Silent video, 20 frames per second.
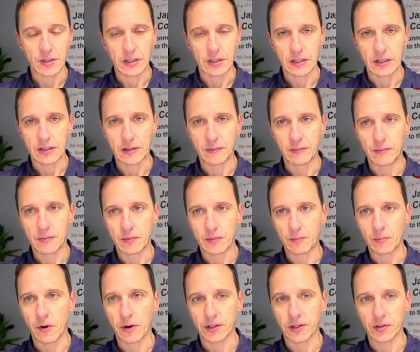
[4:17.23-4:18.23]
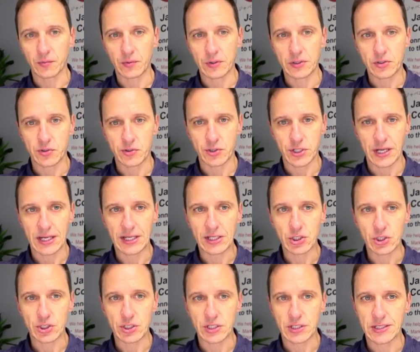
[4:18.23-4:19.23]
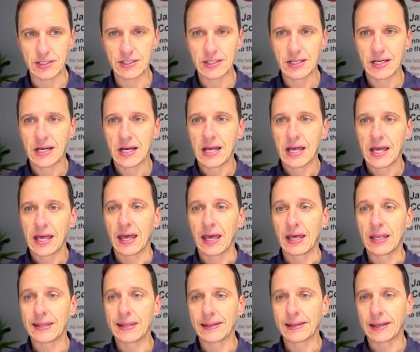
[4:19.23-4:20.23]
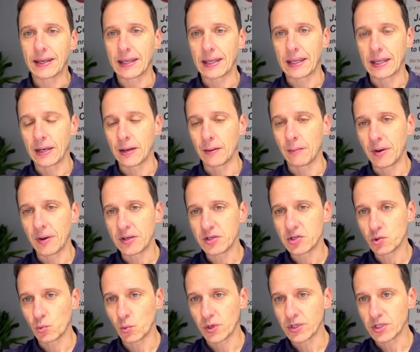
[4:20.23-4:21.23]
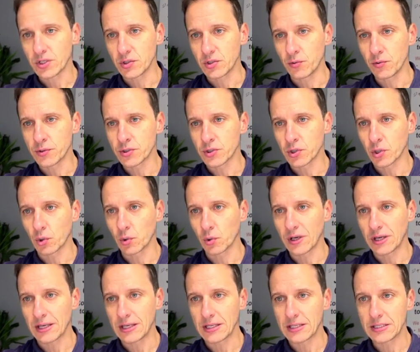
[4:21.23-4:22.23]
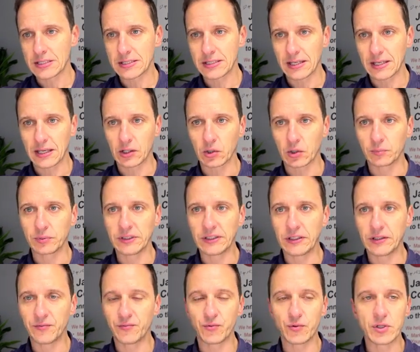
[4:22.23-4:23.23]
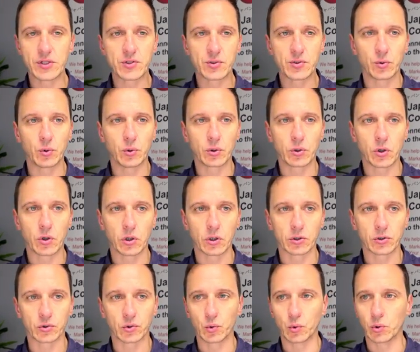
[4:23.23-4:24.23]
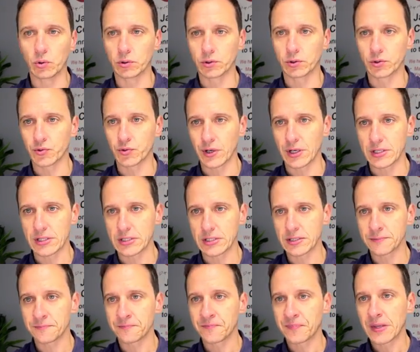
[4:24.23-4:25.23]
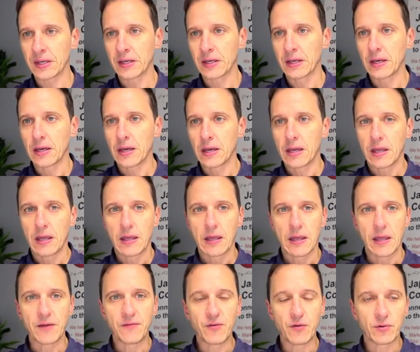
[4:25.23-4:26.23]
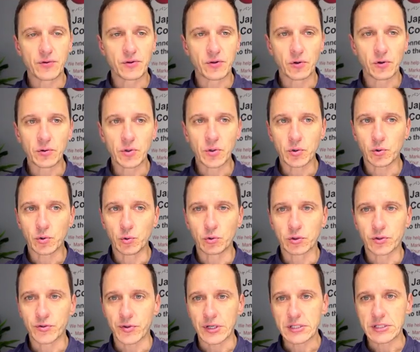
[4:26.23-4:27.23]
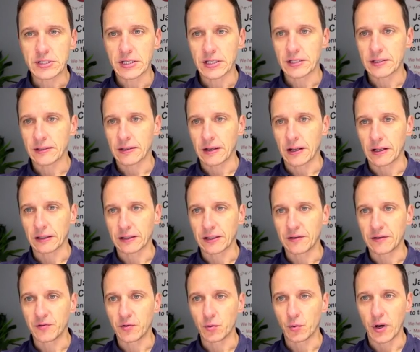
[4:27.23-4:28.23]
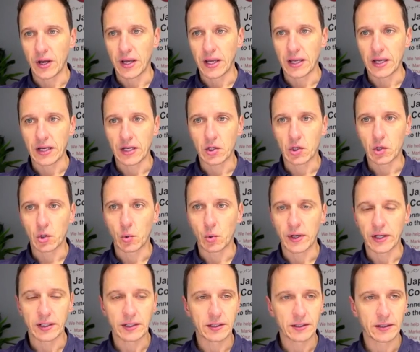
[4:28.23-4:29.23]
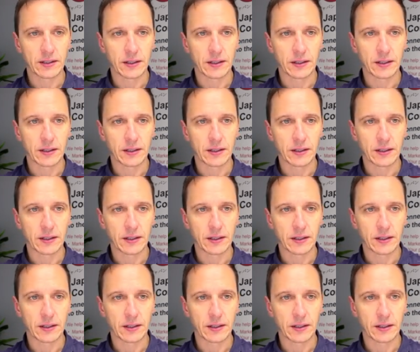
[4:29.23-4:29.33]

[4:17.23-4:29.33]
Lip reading: in market research agencies. And an amazing way to do so is a completely free tool called Google Trends. If you don't know Google Trends yet, I'll give you a quick